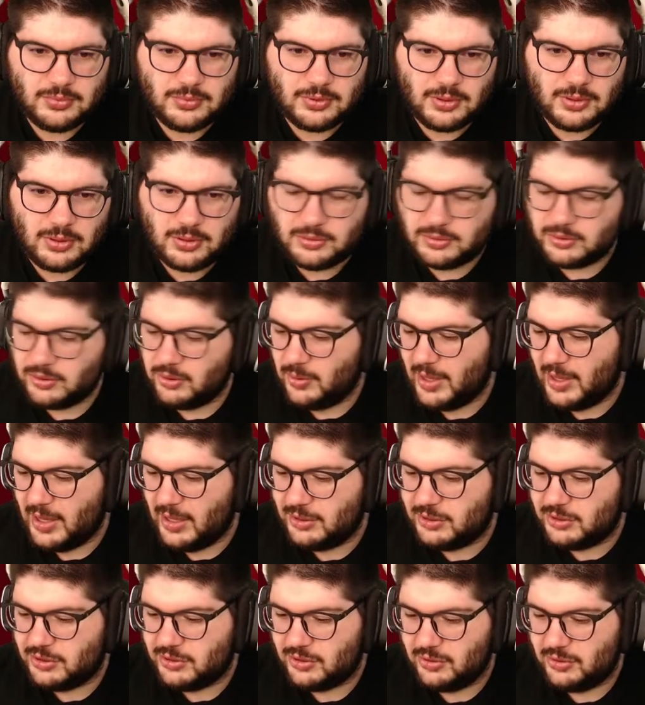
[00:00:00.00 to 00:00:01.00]
I'll just go
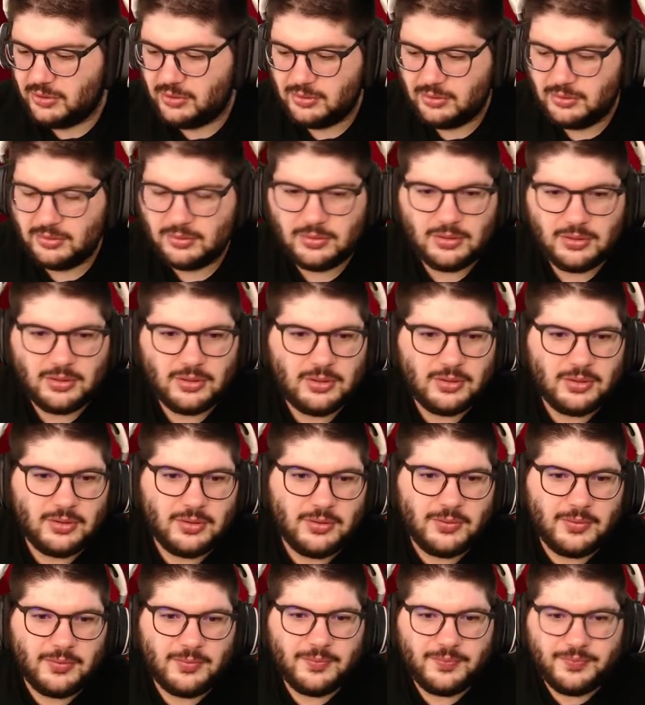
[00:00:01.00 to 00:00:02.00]
Højbjerg
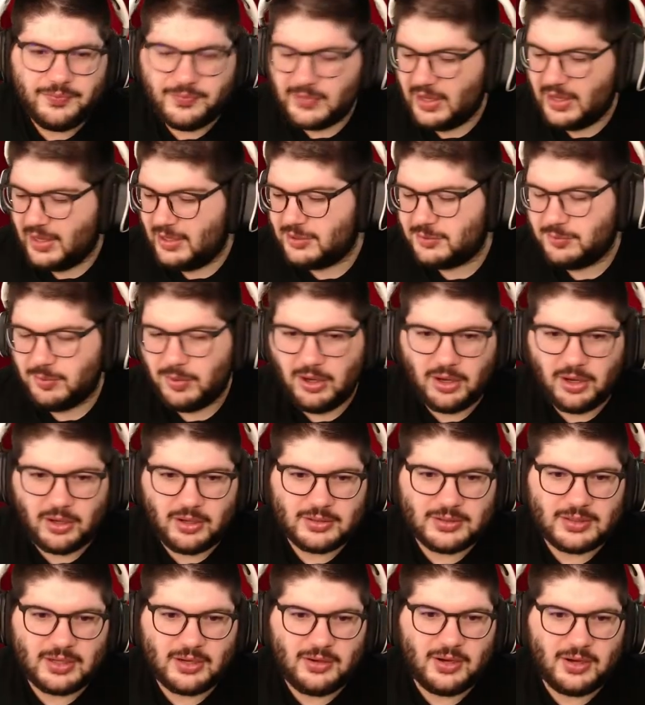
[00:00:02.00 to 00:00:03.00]

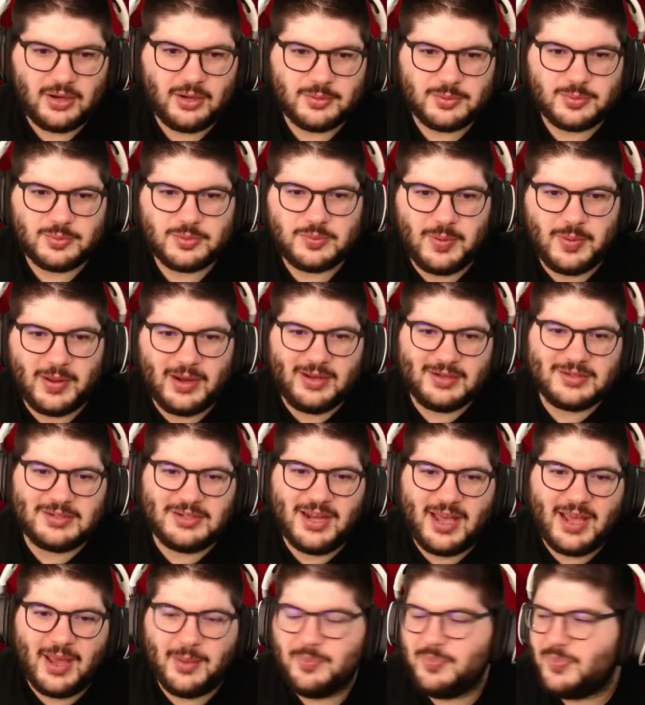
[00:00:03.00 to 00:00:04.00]
because I don't know how to spell his
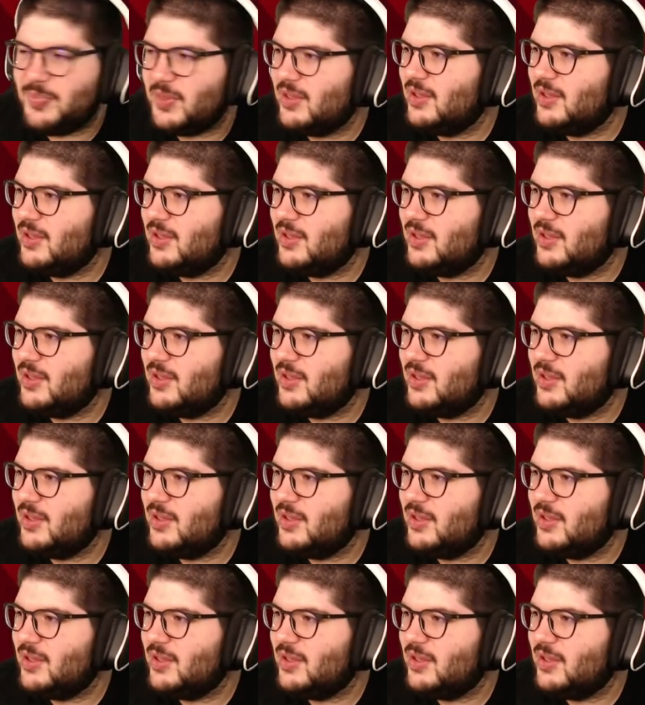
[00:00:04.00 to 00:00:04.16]
name.